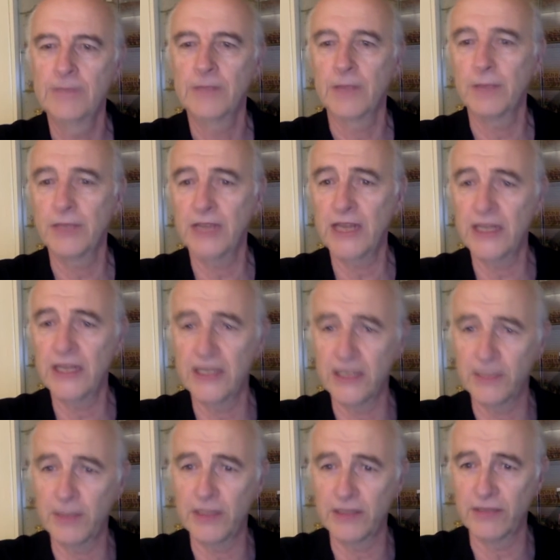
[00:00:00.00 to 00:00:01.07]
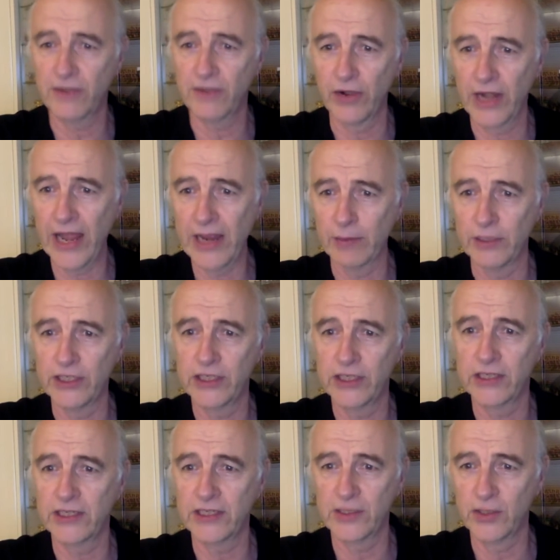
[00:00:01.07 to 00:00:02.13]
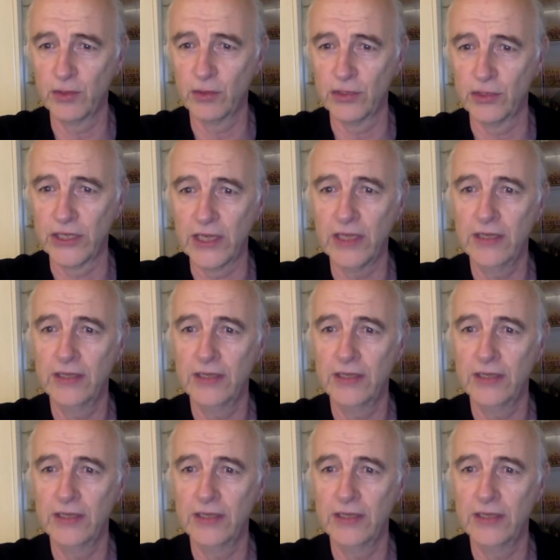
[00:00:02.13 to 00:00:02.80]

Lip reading: and particularly as he speaks a foreign language, because he's Geordie.